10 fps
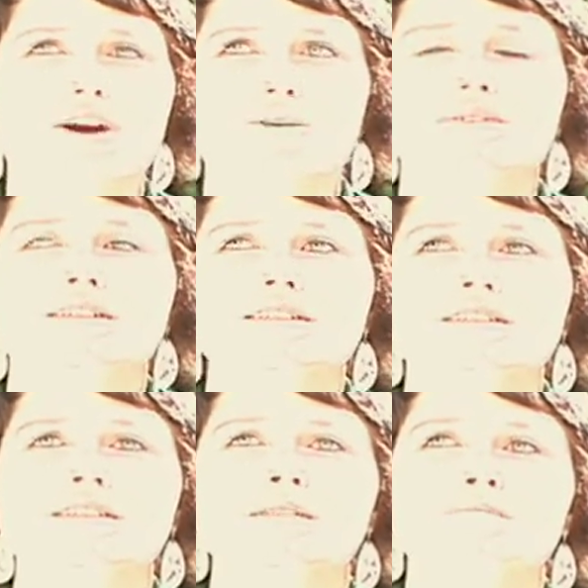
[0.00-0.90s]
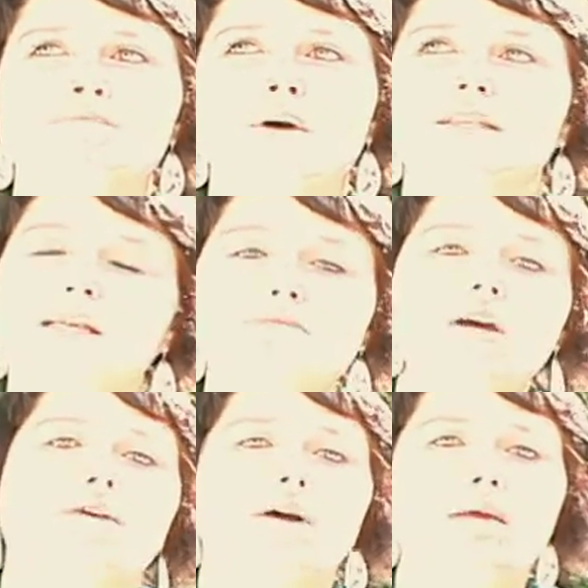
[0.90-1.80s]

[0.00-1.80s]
know, but some don't.